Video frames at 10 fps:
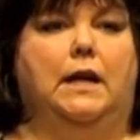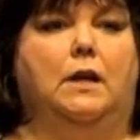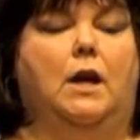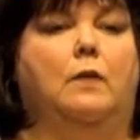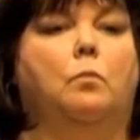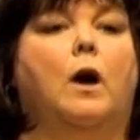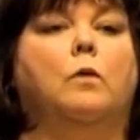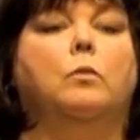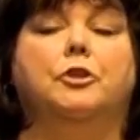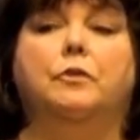And
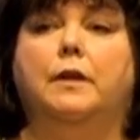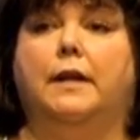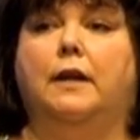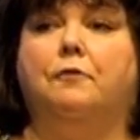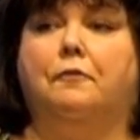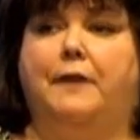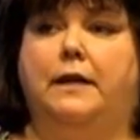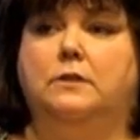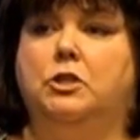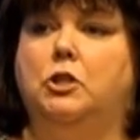what we're doing, again, for
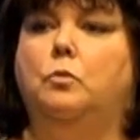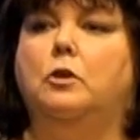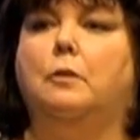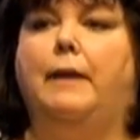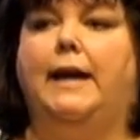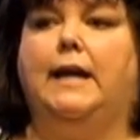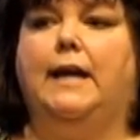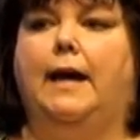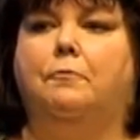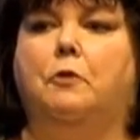phase 2, we are making
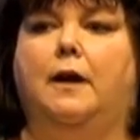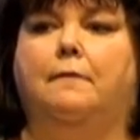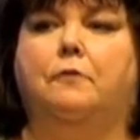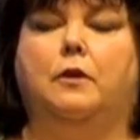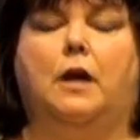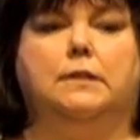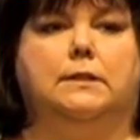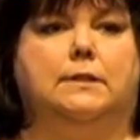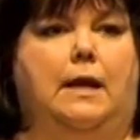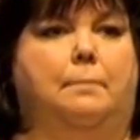every effort not to
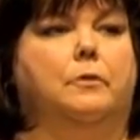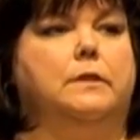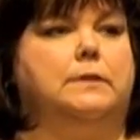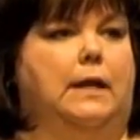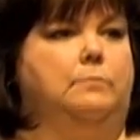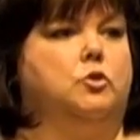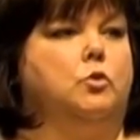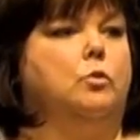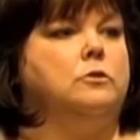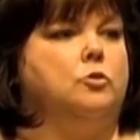sample the same
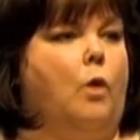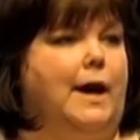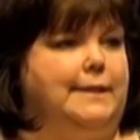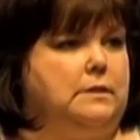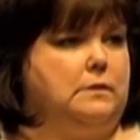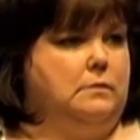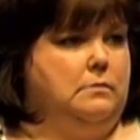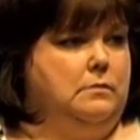school twice.